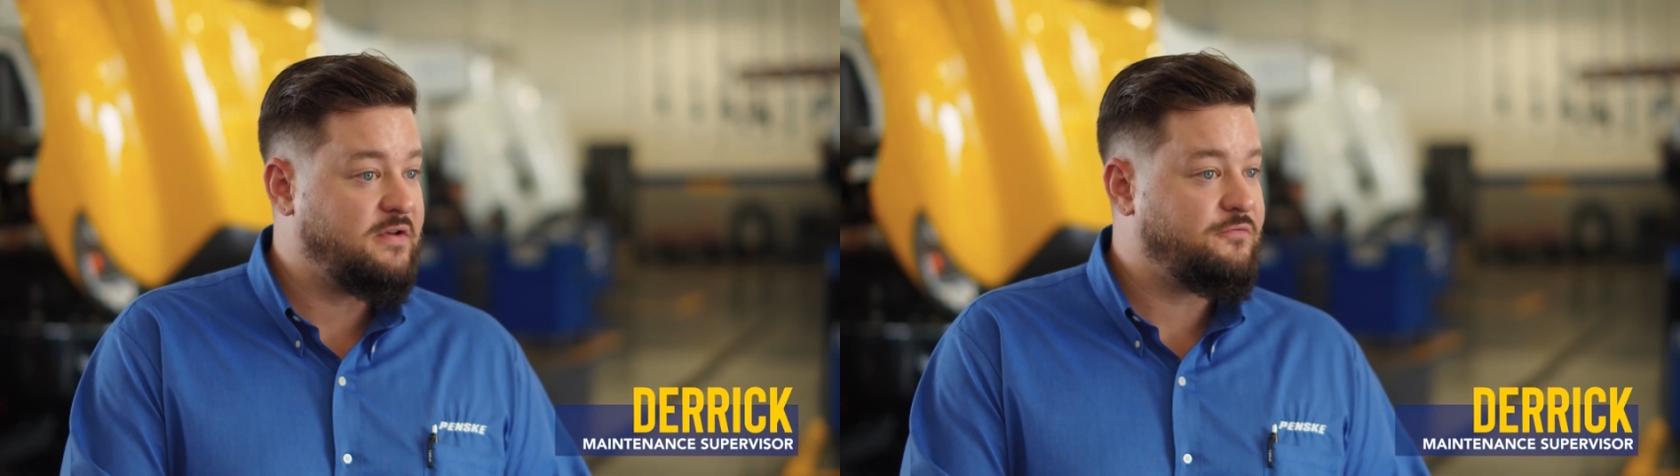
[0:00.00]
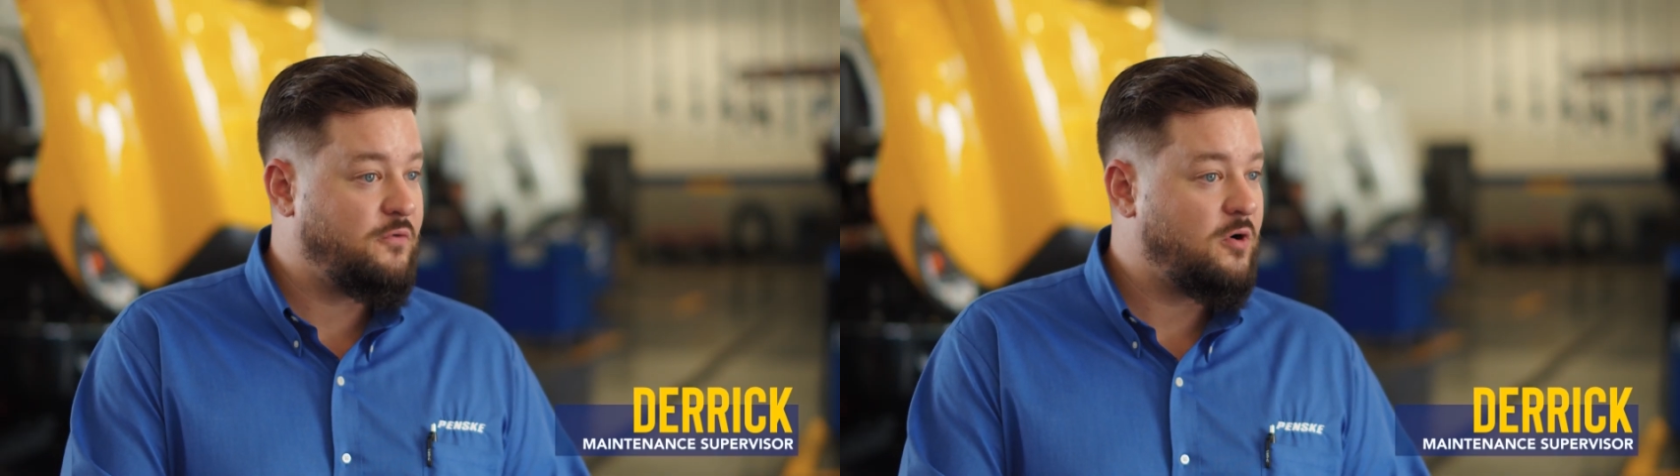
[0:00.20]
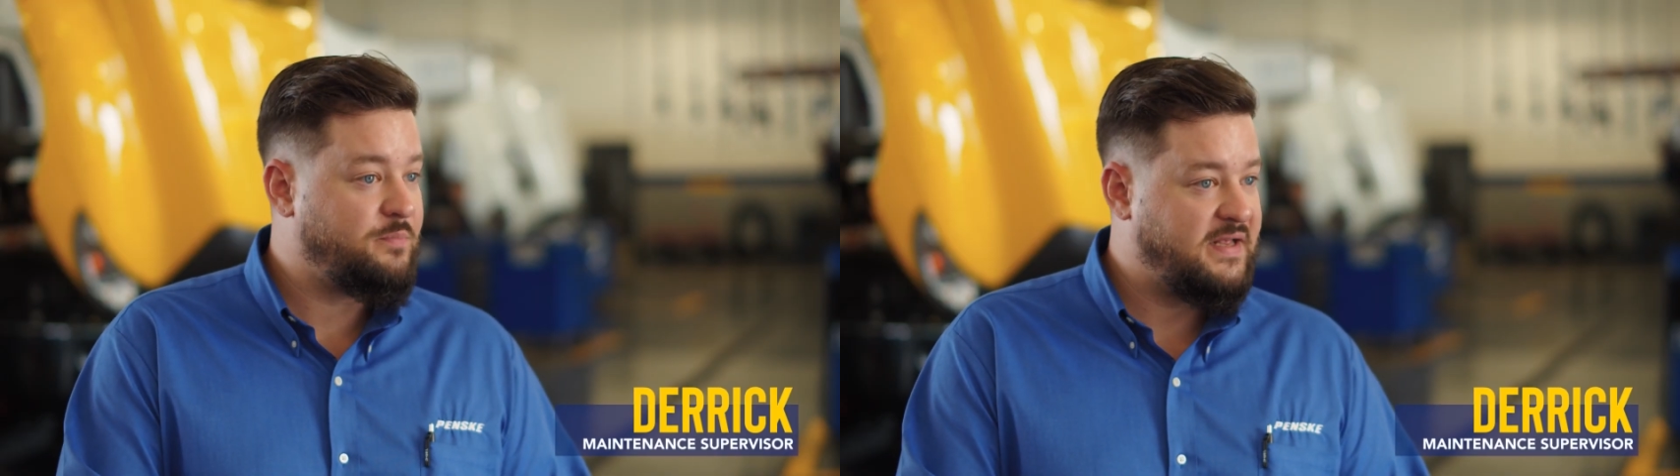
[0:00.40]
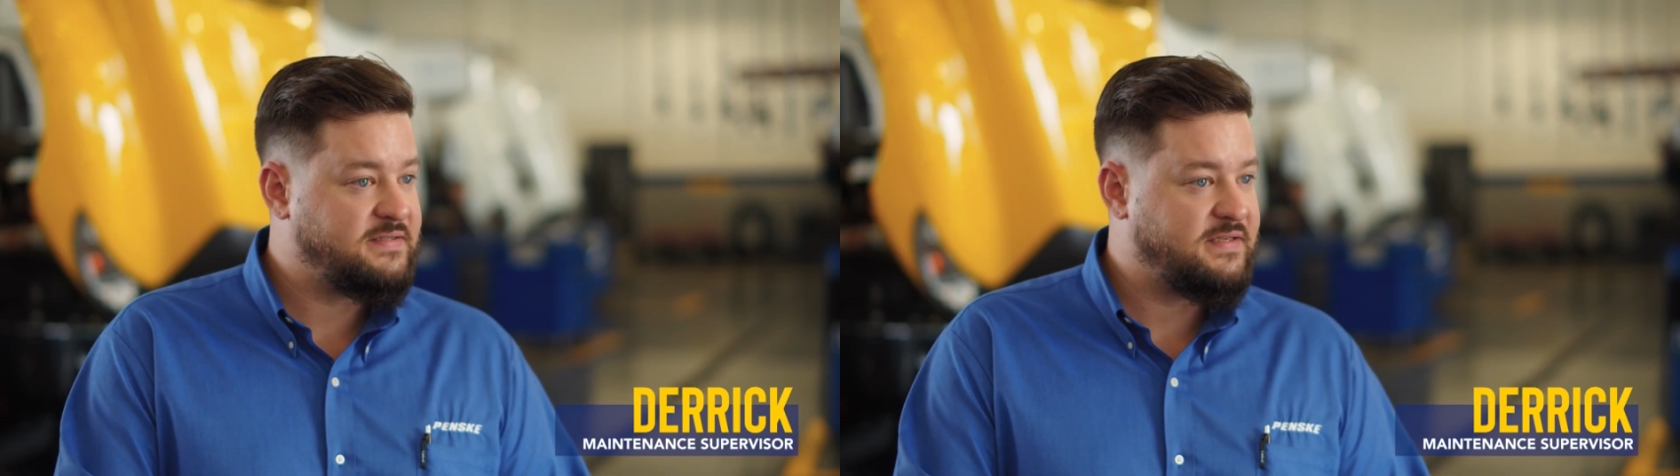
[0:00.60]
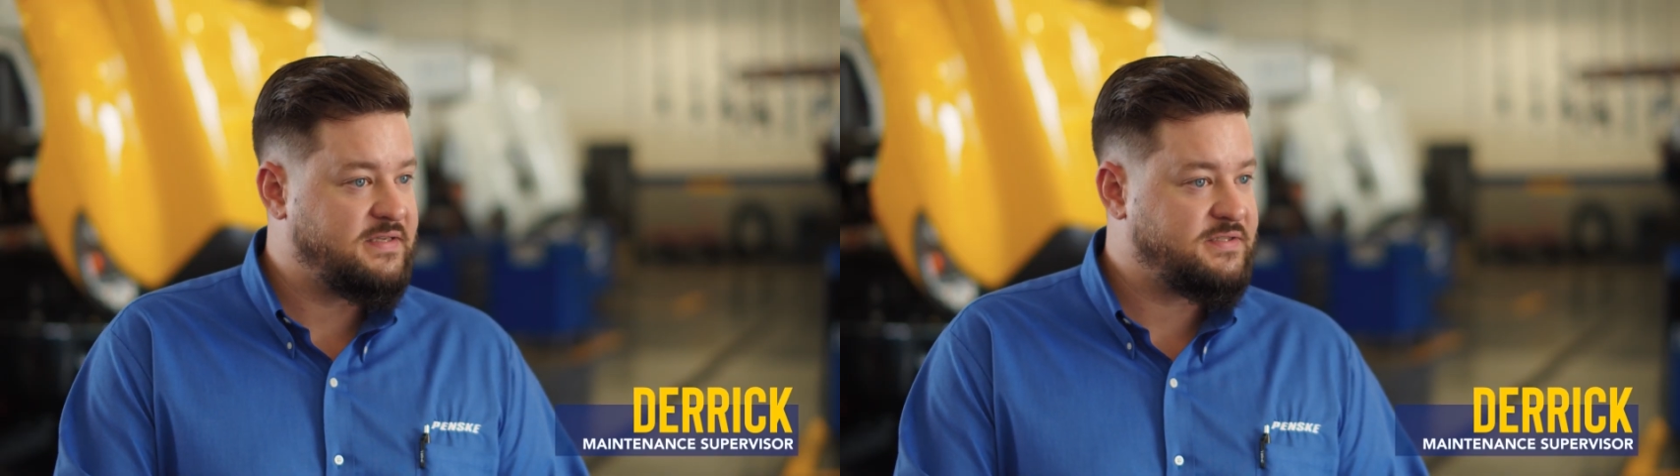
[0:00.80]
for
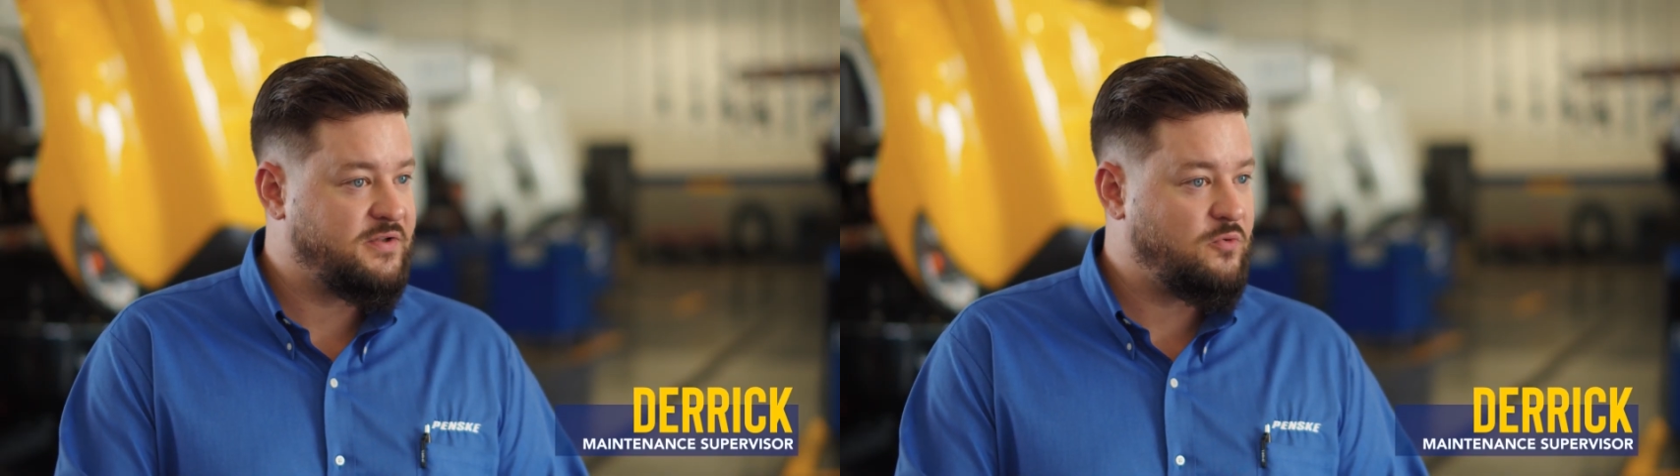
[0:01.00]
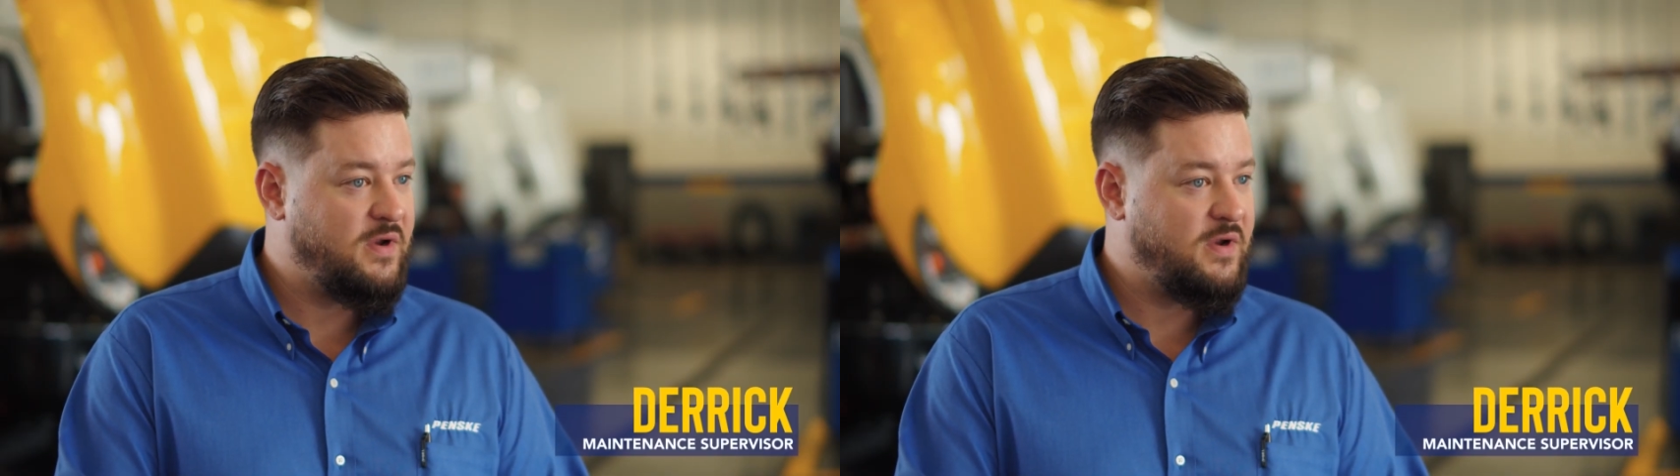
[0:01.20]
Penske so that we